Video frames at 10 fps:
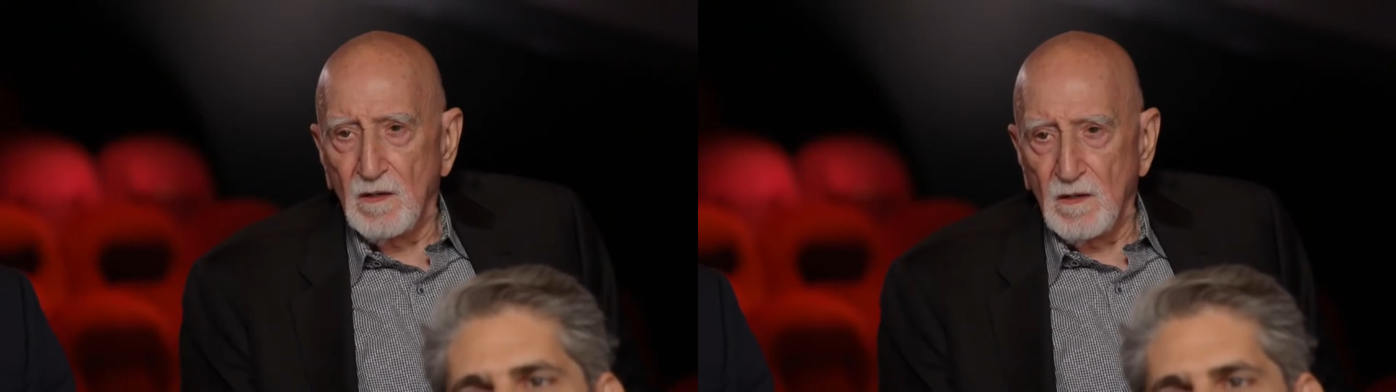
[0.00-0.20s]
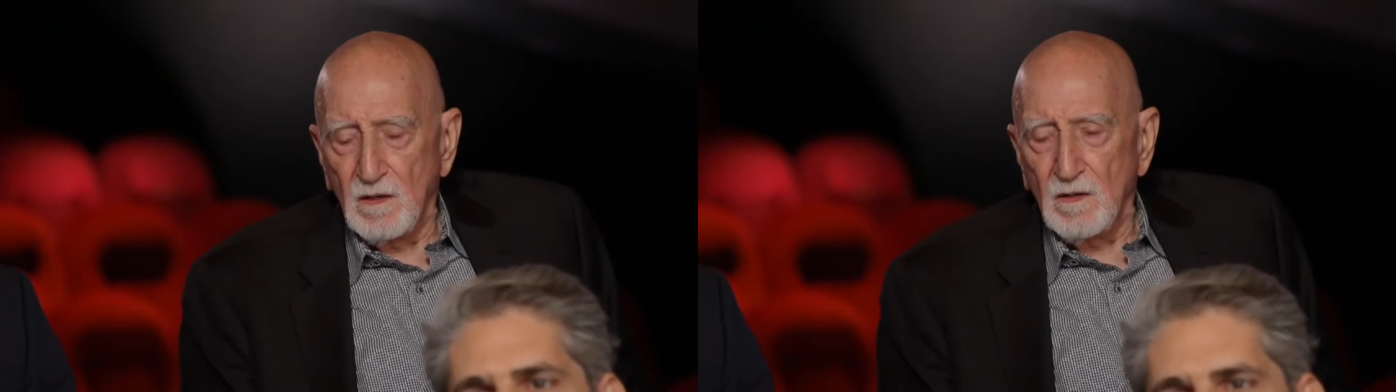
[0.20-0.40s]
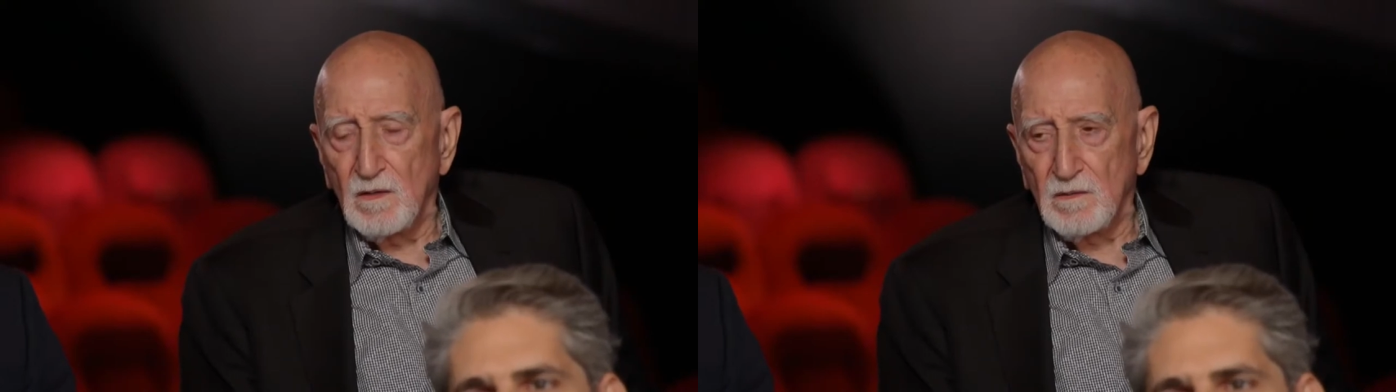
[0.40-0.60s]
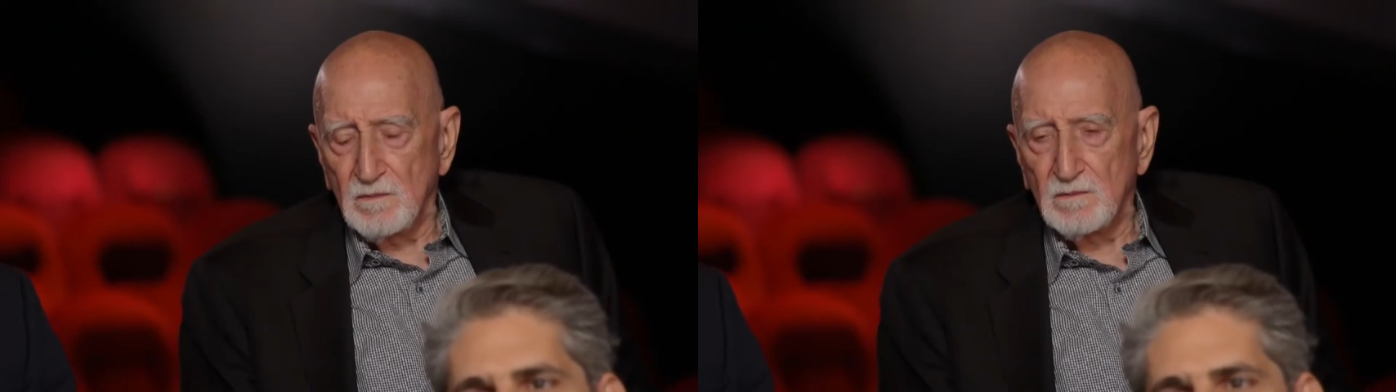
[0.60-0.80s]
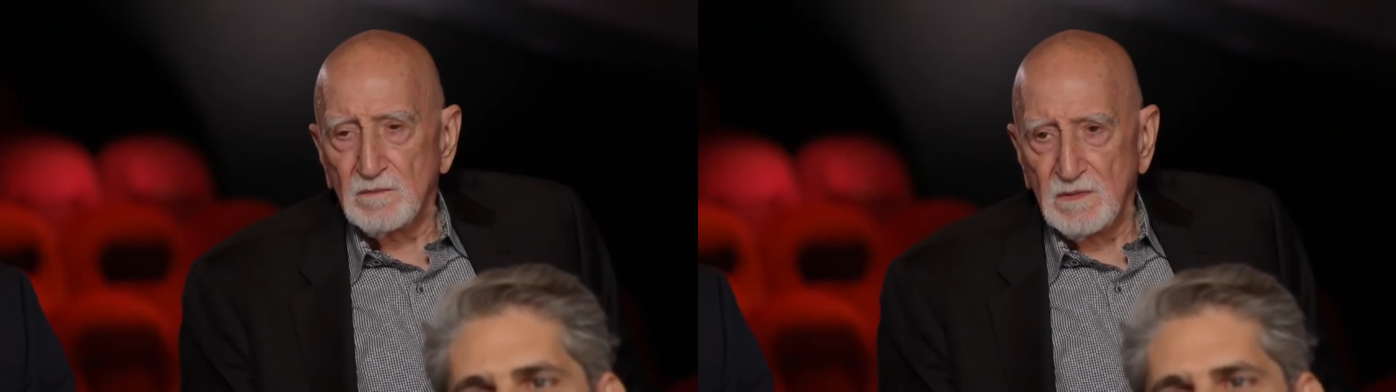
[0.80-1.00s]
Yes.
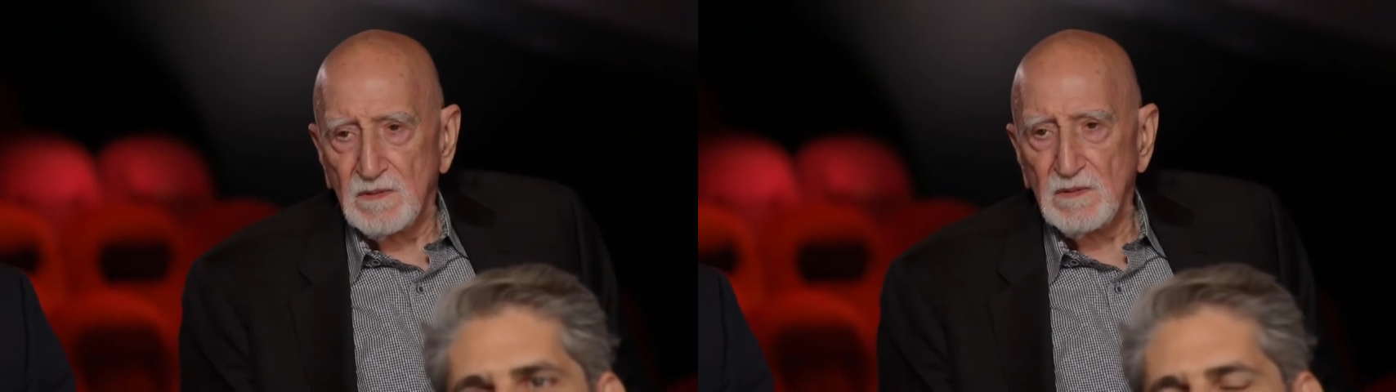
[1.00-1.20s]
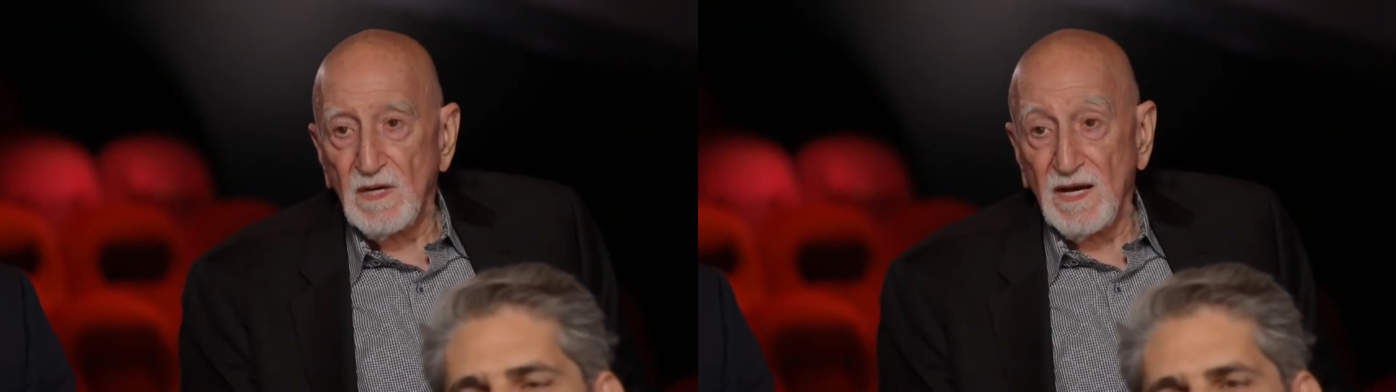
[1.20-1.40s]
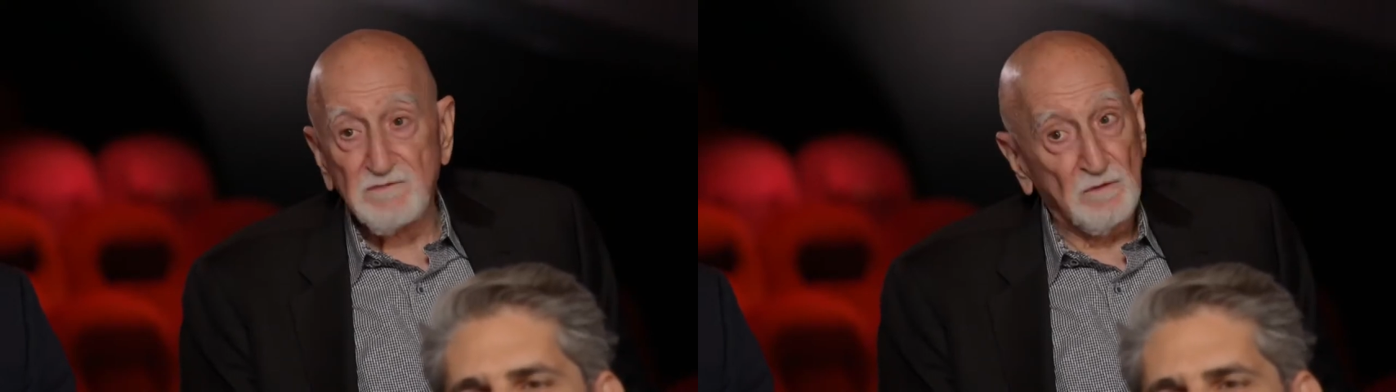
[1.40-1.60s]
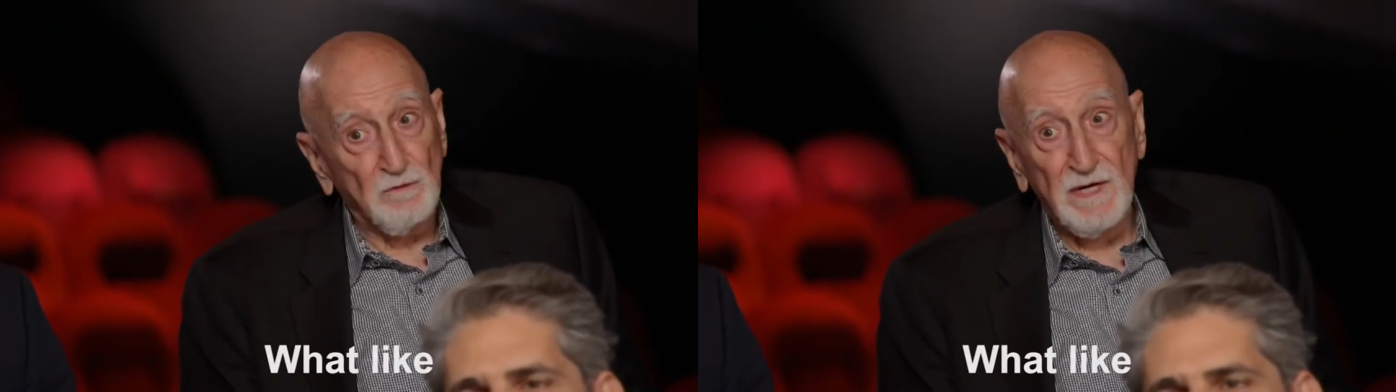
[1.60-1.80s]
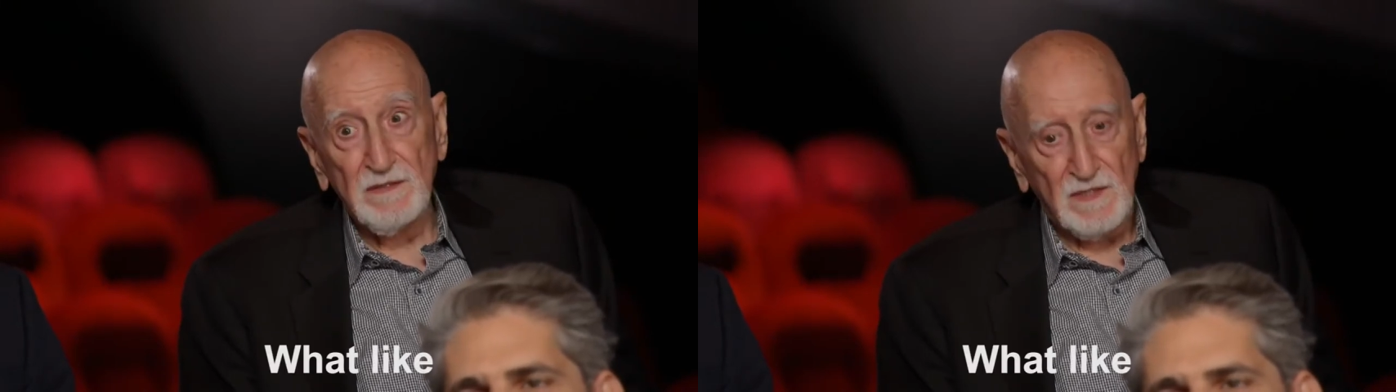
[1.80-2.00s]
Yeah, that's a well,
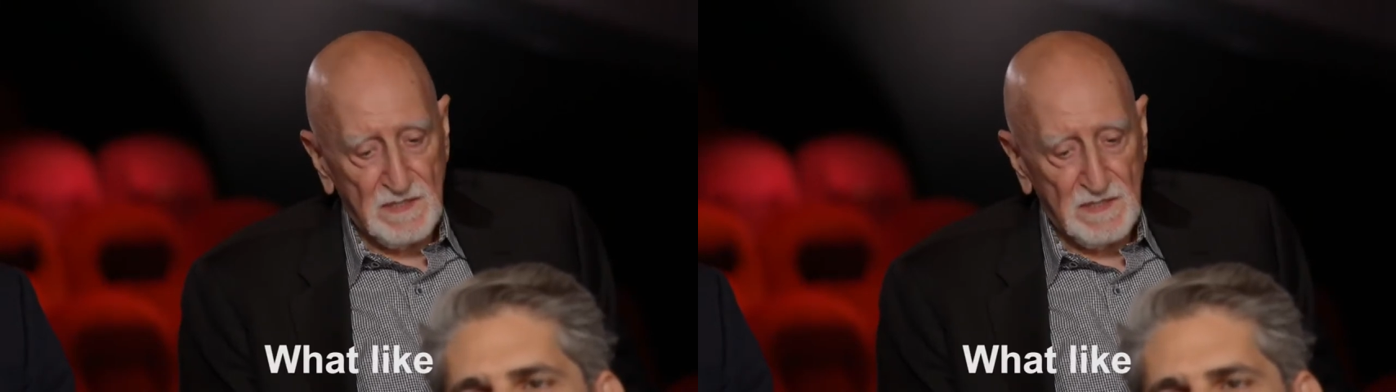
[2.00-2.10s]
great